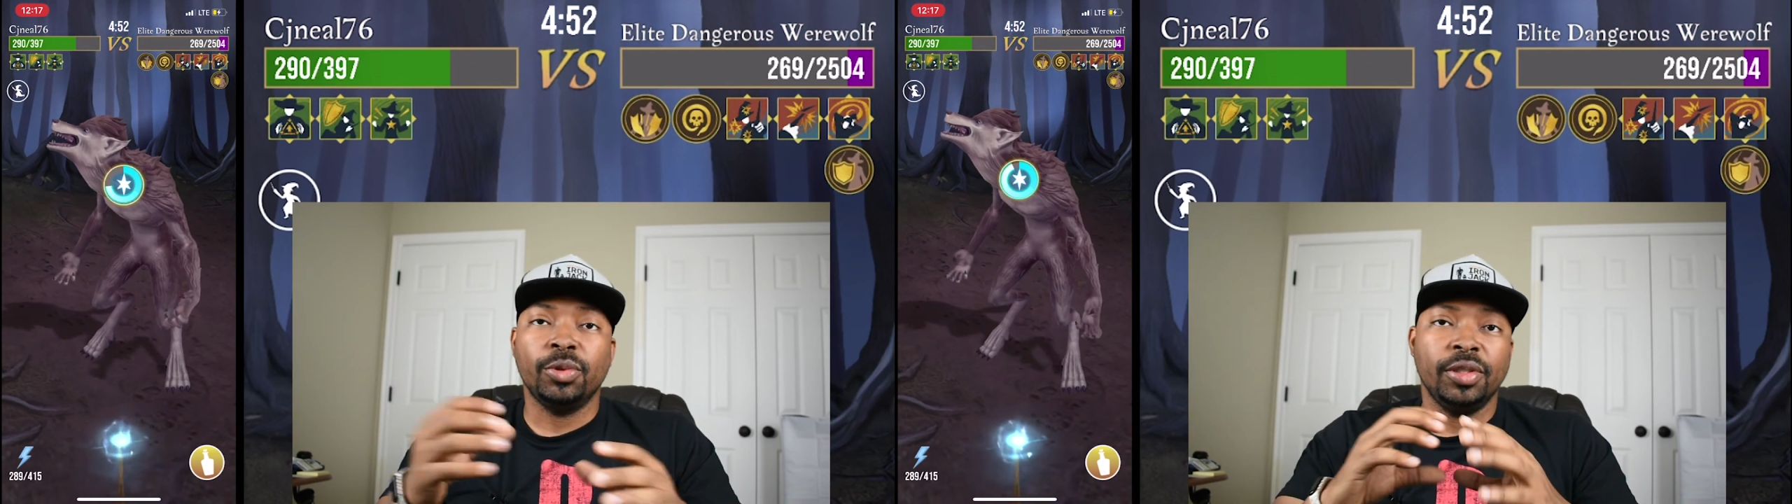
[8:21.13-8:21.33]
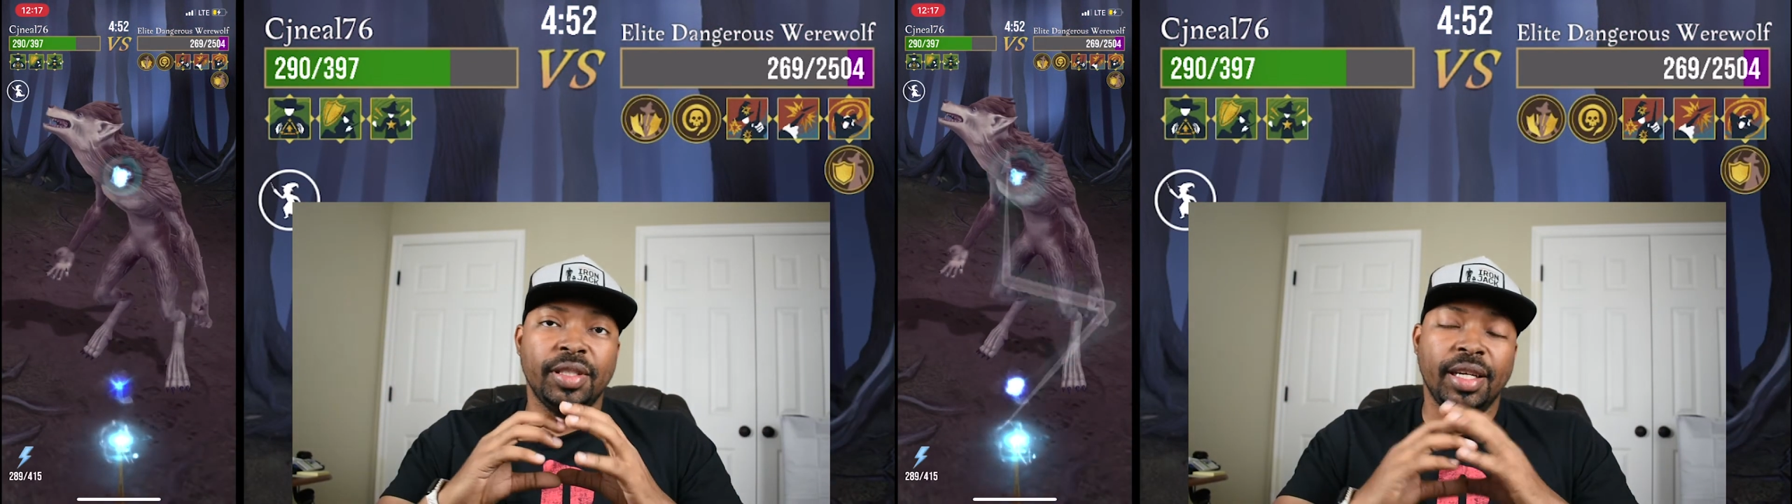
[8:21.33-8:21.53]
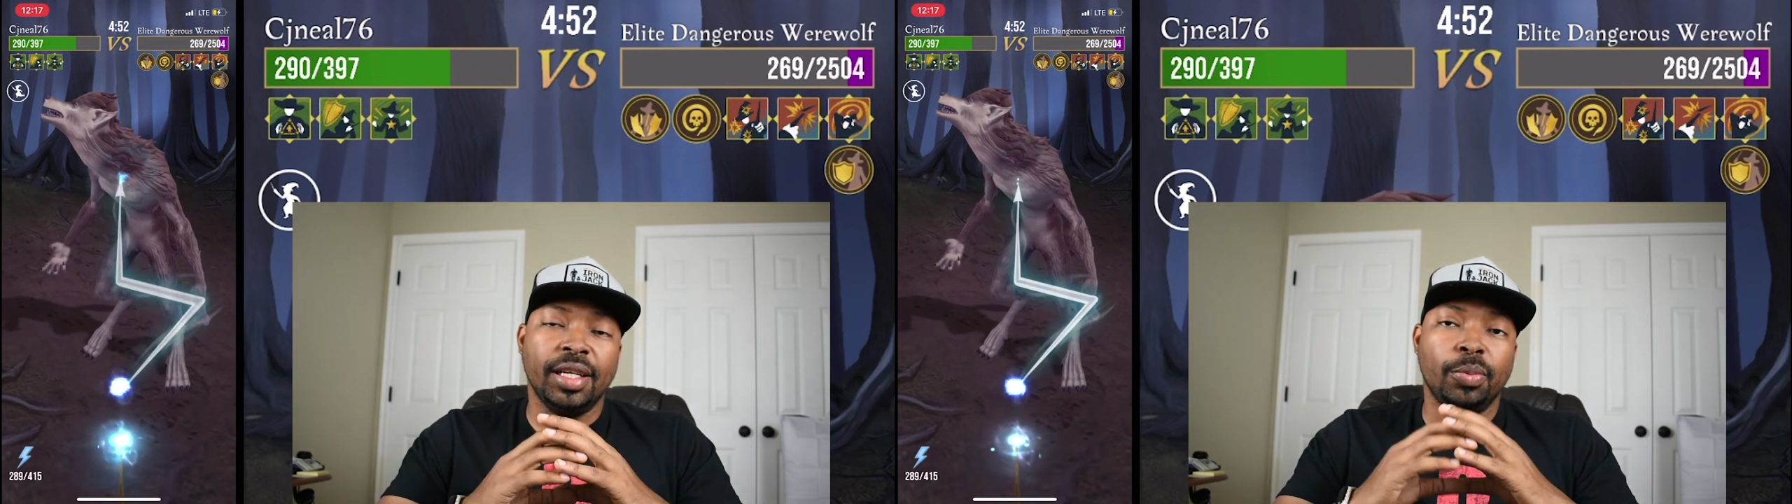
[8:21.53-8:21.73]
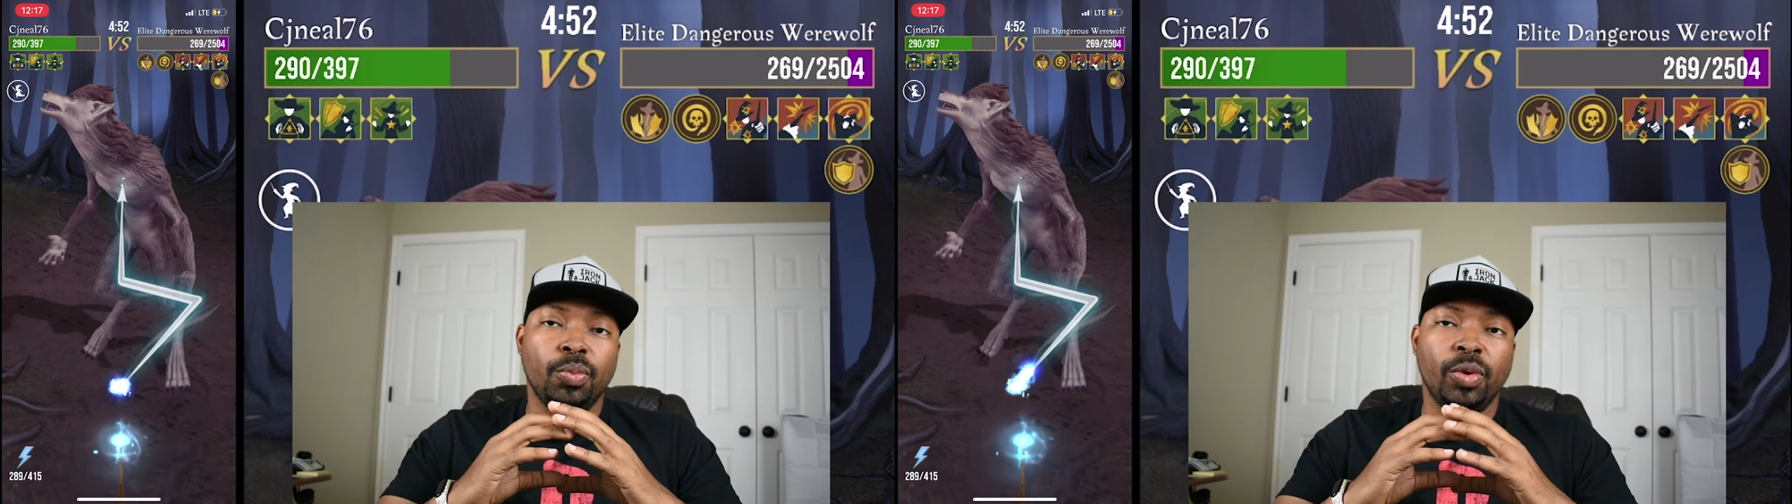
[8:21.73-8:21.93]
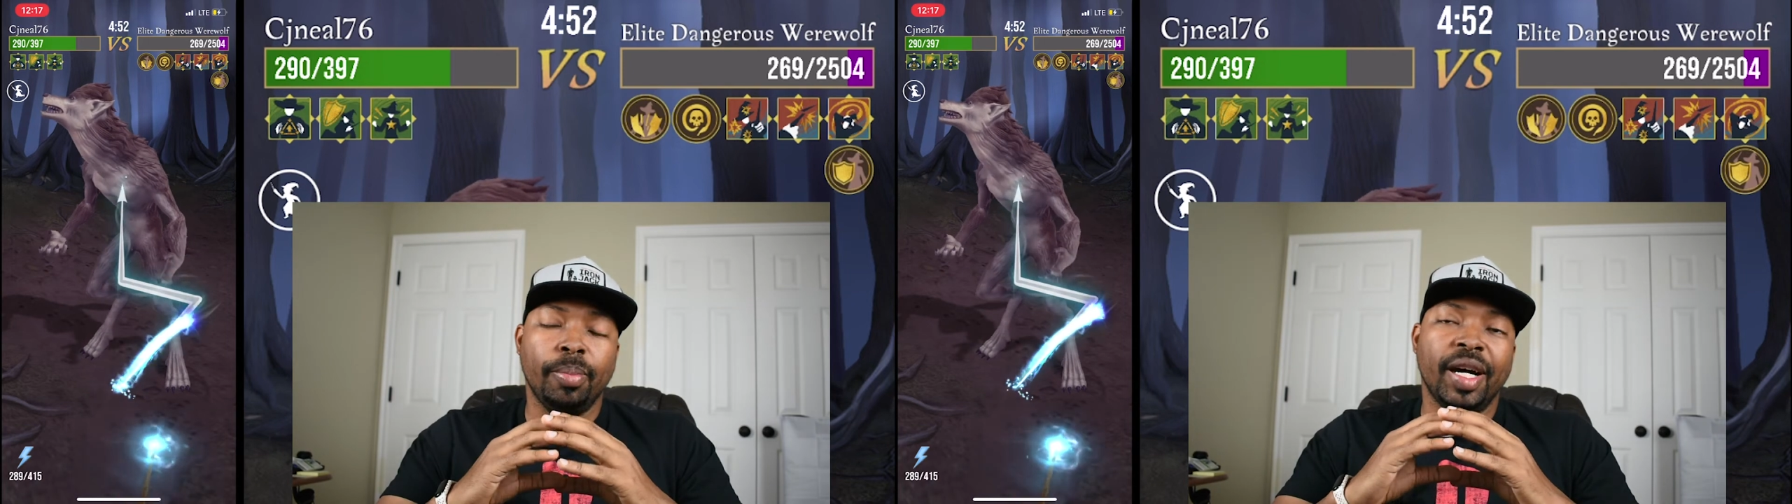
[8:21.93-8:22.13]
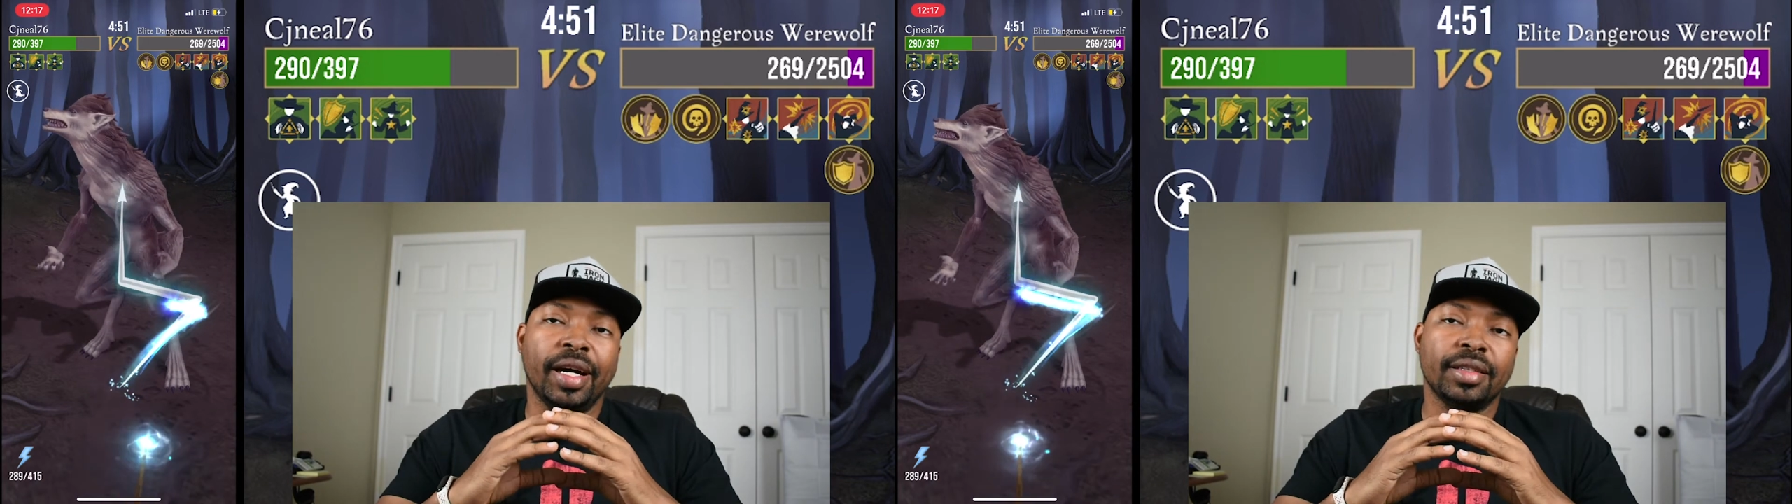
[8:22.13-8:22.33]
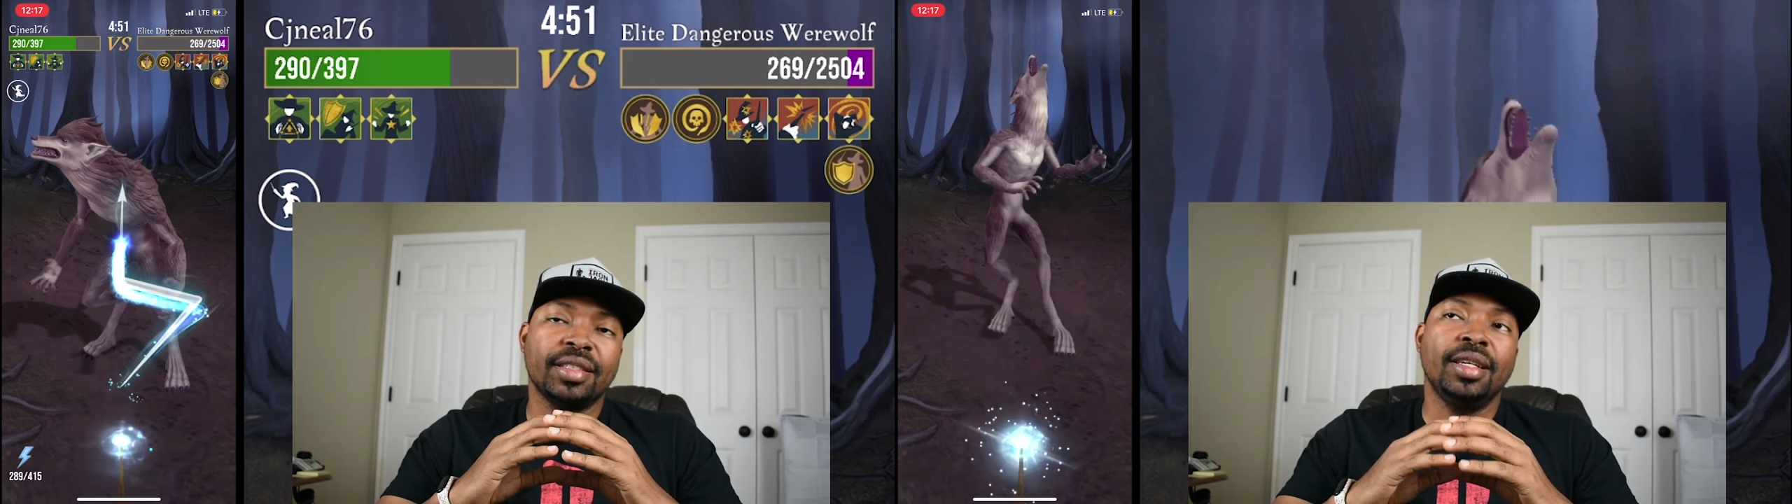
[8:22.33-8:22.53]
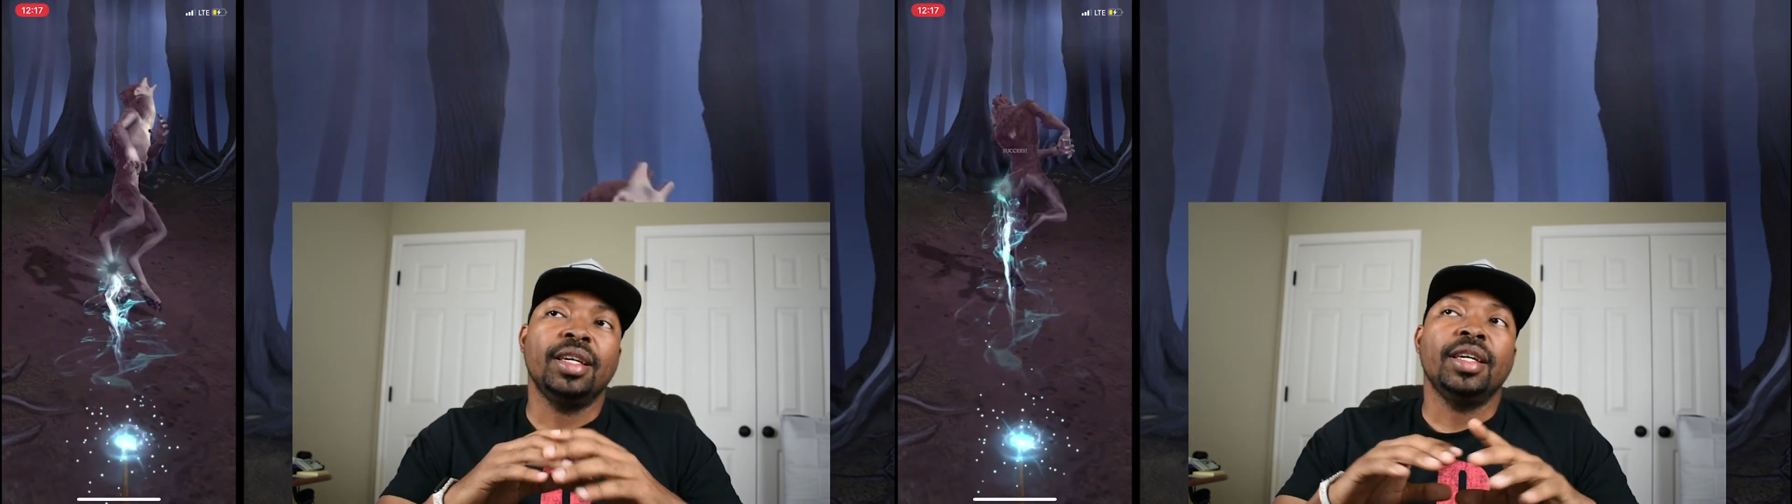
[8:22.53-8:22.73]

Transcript: it will only take up 1 box.